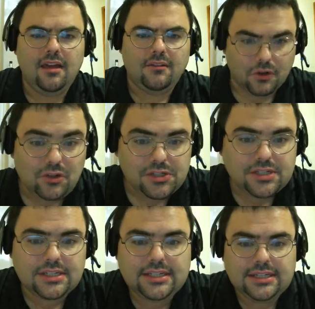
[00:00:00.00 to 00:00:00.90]

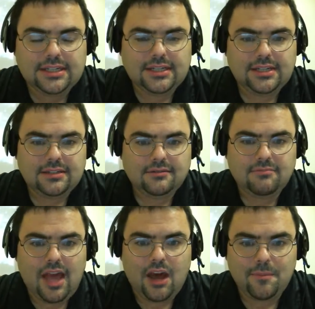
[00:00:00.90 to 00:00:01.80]
First,
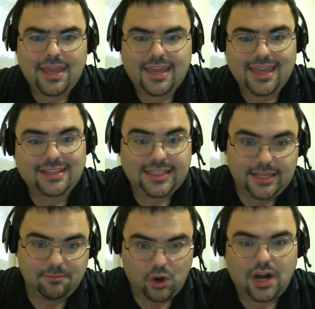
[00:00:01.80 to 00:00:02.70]
how to make a
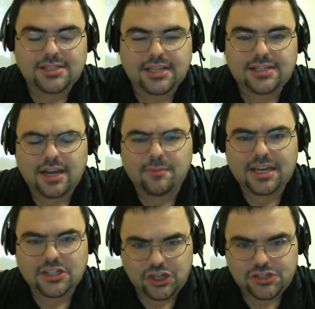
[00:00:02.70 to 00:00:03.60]
lean process, how to
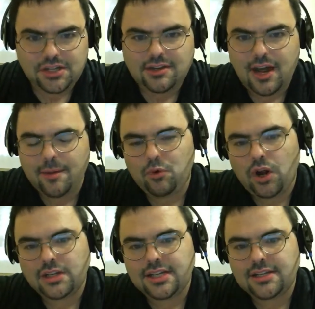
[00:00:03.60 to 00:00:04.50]
make a just-in-time
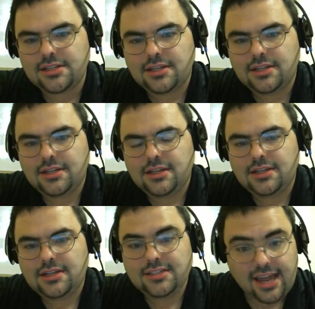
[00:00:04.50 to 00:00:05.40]
process.
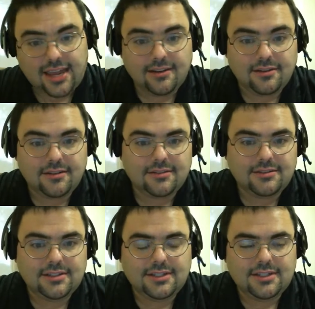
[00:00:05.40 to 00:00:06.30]
Second,
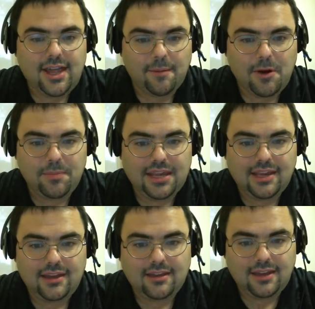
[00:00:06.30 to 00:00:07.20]

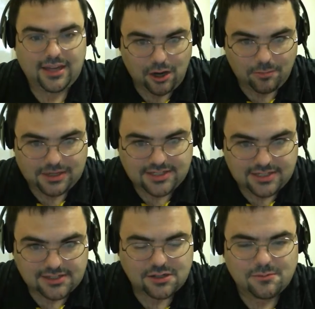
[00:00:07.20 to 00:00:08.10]
MRP and ERP
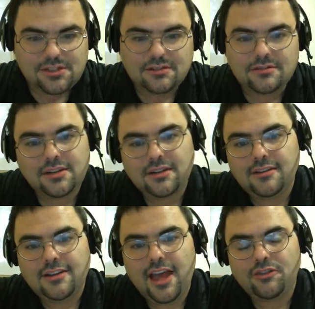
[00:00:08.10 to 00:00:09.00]
systems.
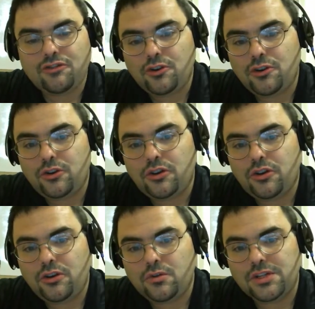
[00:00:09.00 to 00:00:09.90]
And third,
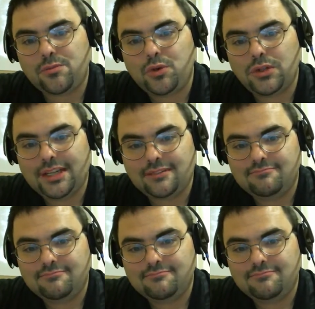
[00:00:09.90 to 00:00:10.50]
risk pooling.